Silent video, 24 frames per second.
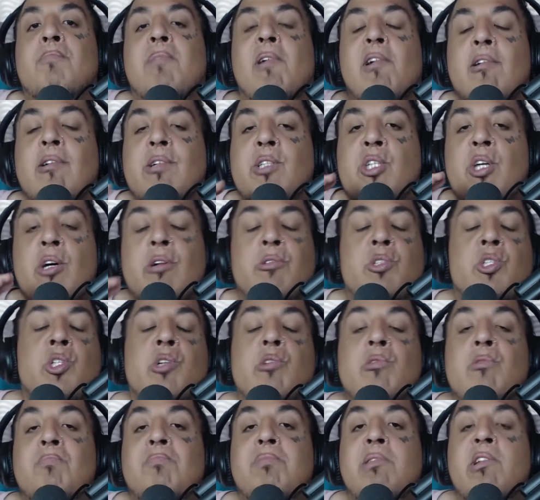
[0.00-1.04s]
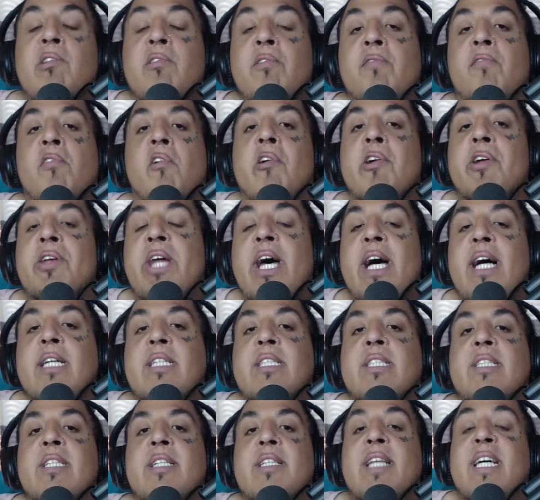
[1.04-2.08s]
Boruto two Blue
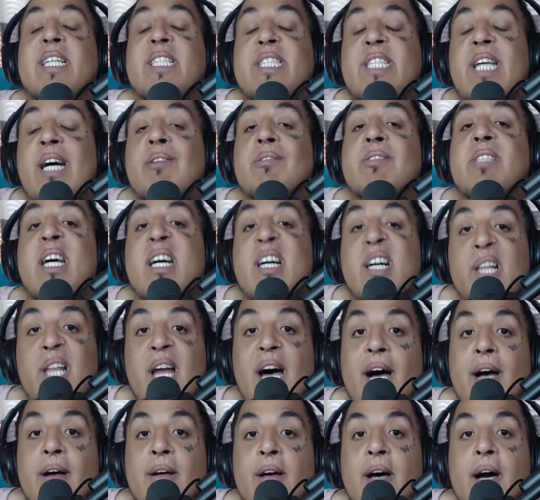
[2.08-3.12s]
Vortex, that sounds like a lot.